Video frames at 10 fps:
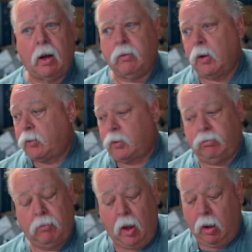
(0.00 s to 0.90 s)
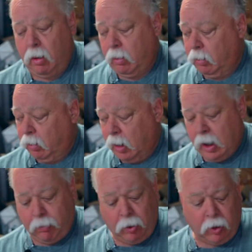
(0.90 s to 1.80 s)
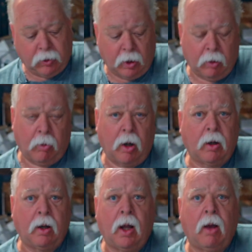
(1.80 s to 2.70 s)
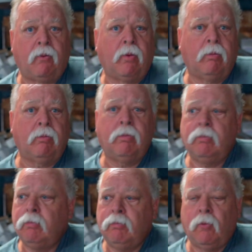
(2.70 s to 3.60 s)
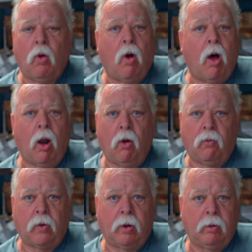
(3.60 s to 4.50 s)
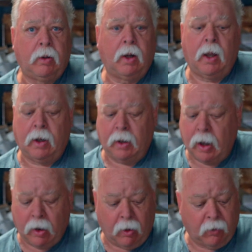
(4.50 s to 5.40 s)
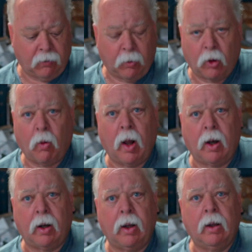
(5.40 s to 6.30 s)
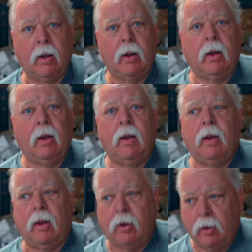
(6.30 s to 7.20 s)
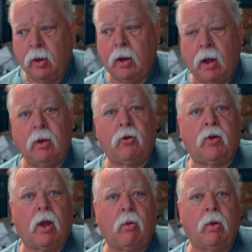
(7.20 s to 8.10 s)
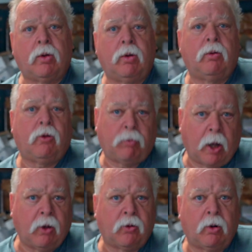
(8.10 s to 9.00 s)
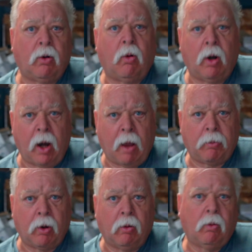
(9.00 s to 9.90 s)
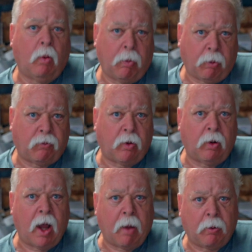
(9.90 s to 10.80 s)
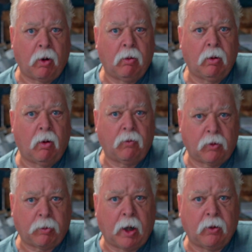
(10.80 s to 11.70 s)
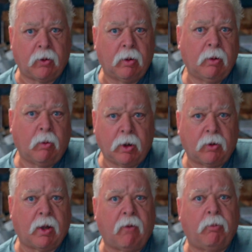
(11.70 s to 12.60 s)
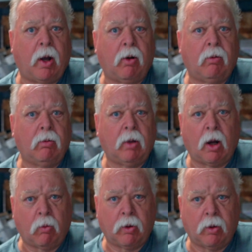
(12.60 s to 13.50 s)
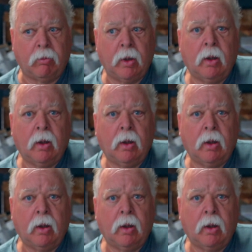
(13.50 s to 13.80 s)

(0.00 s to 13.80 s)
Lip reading: there's a lot of parts on the market now from all over, and not all of them are quality. You need to stick with Spicer or Napco. We prefer Napco over Spicer. We just have better luck with them.